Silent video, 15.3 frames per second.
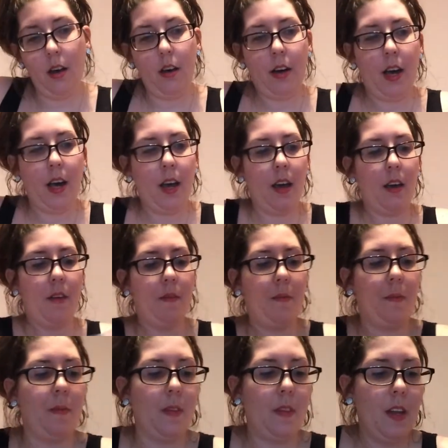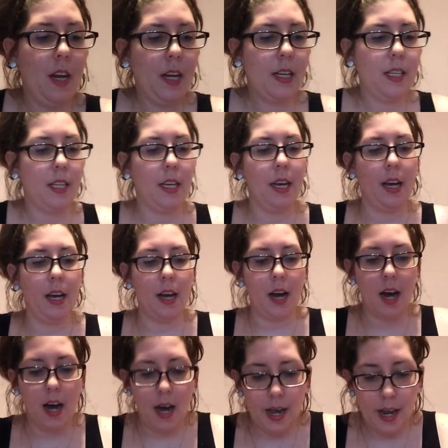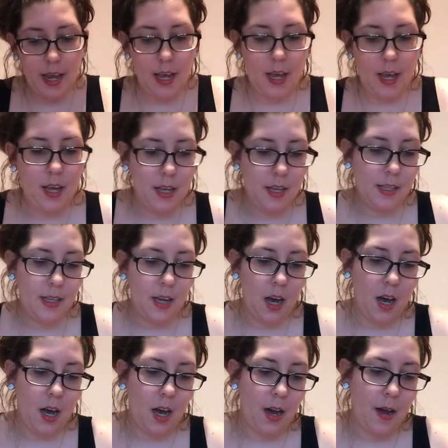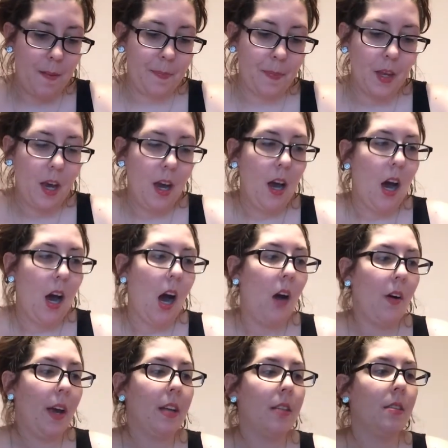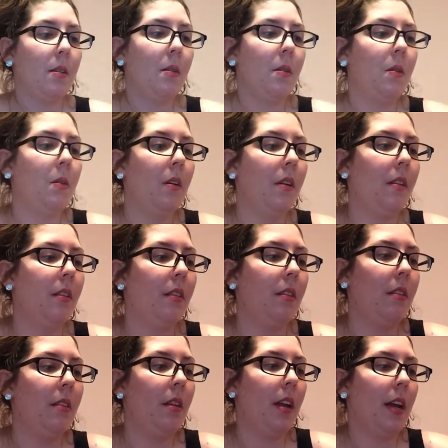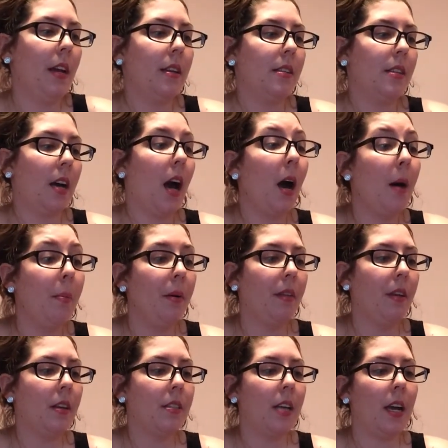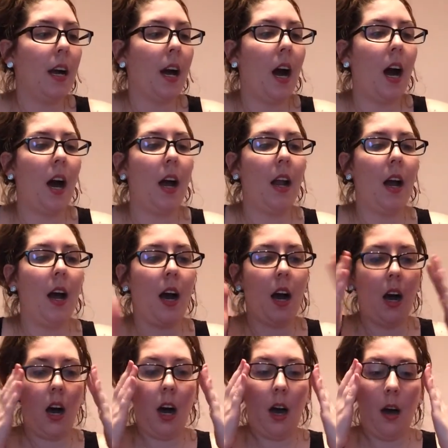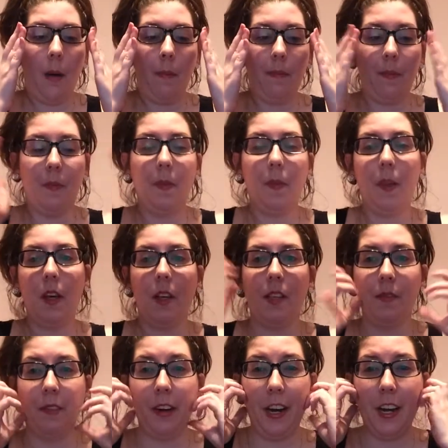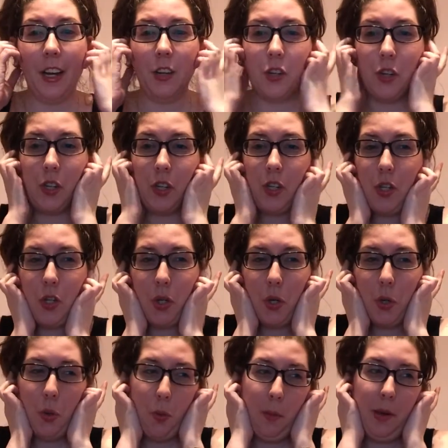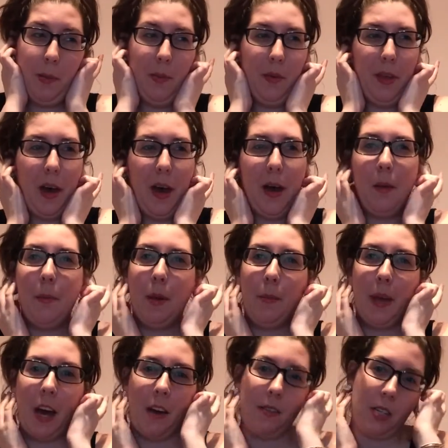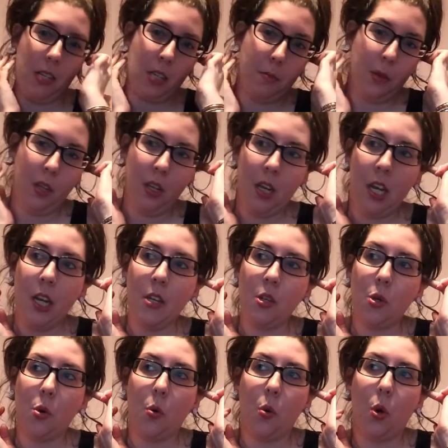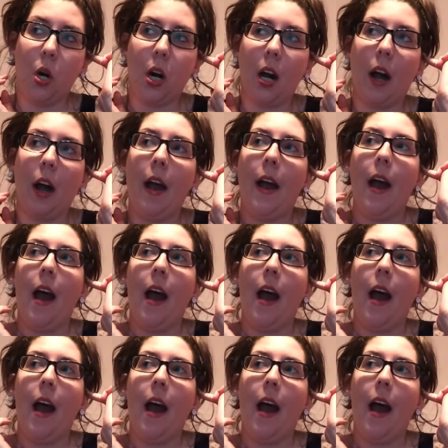Okay, the next thing I got is, okay, so the next couple things I got is a very interest to people that maybe have disabilities or